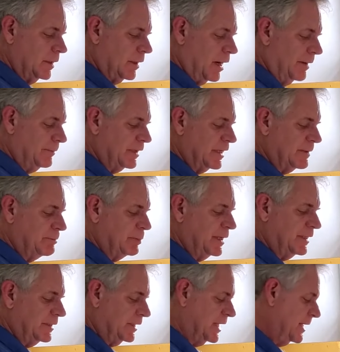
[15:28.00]
I'm going to
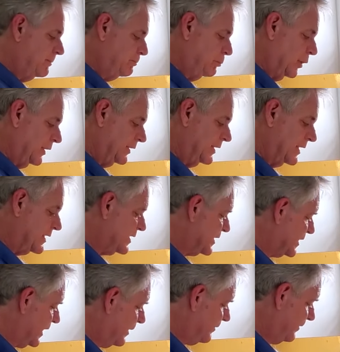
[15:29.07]
keep putting this
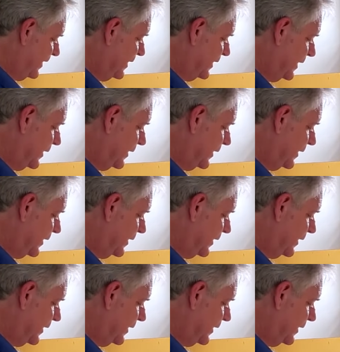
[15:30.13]
stuff in